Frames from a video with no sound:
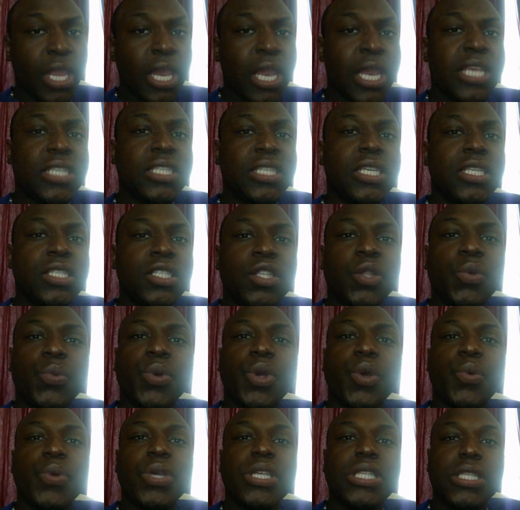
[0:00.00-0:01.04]
let's get to the
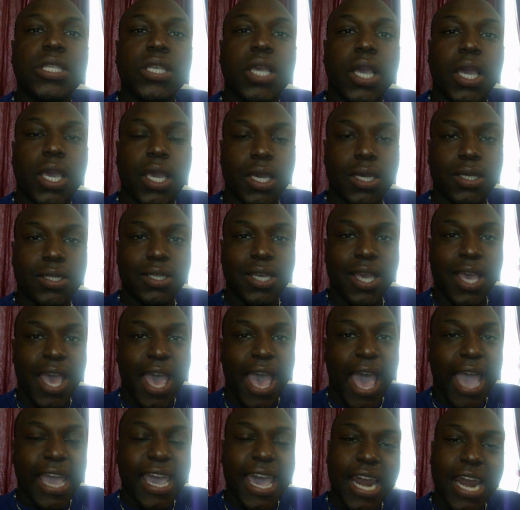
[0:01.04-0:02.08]
real reason you're here.
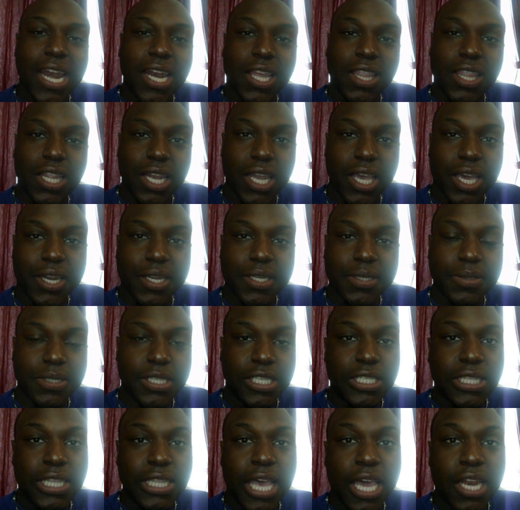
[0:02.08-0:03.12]
I got another letter.
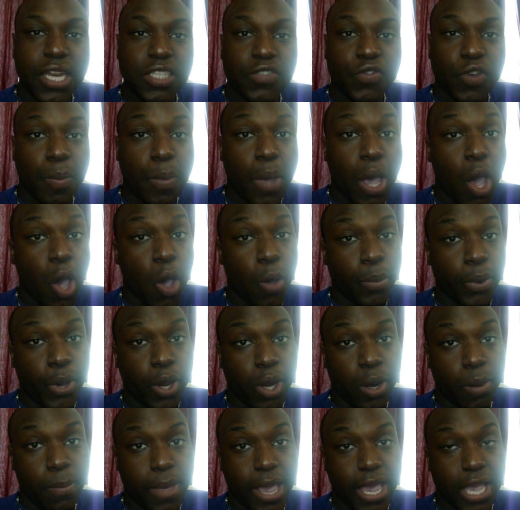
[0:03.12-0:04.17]
This letter is from a
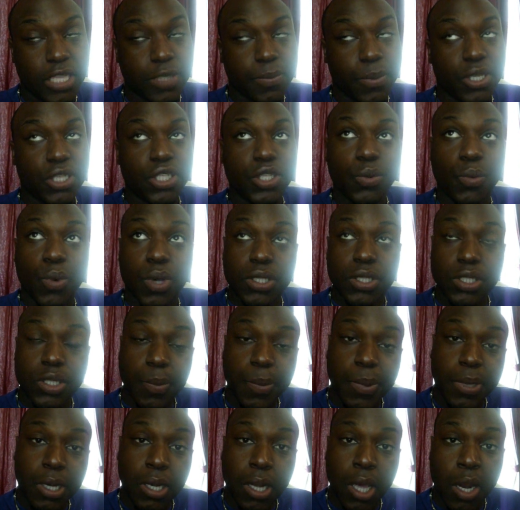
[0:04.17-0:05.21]
homegirl of mine, but she wants to
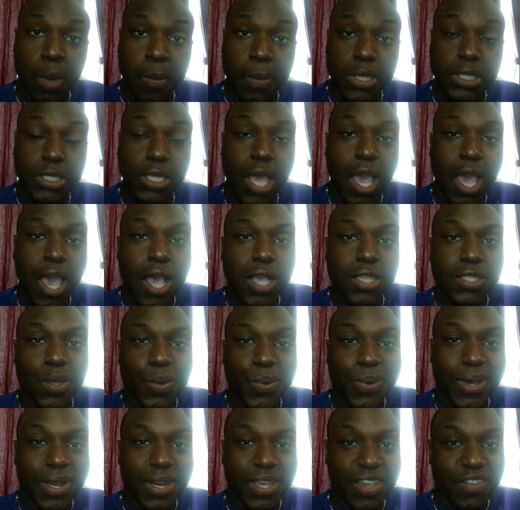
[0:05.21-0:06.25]
be anonymous, so
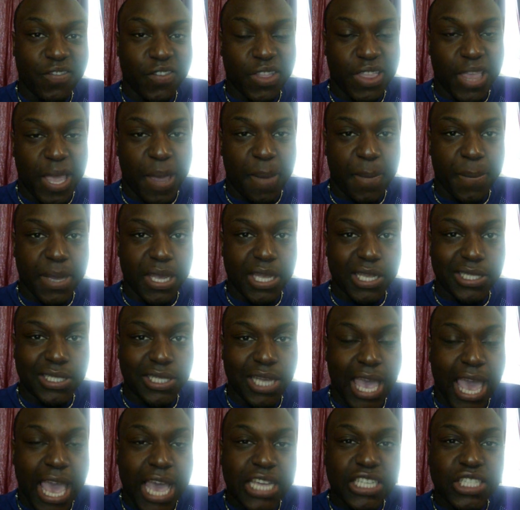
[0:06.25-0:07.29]
we're going to give her that much.
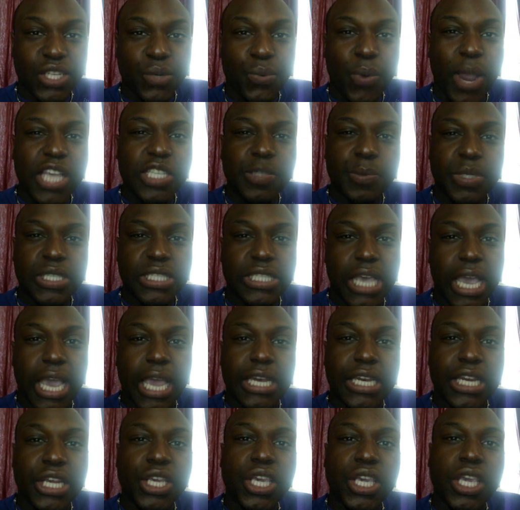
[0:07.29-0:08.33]
She writes me
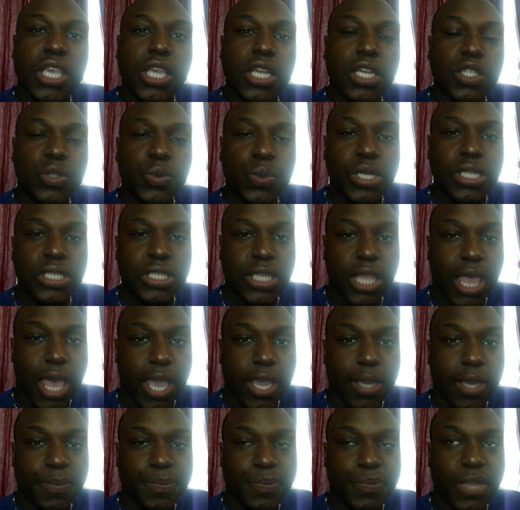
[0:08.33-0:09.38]
saying, Dear Kenya, the sweetest
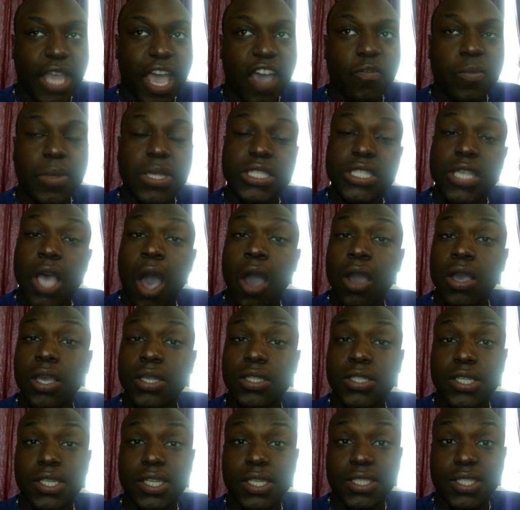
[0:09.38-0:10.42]
thing. I've been
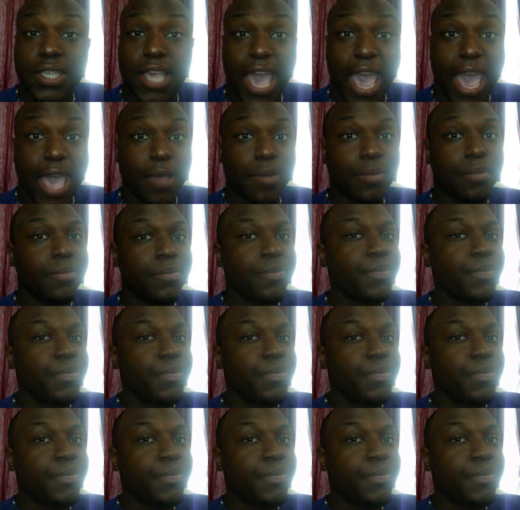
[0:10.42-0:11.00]
talking to this guy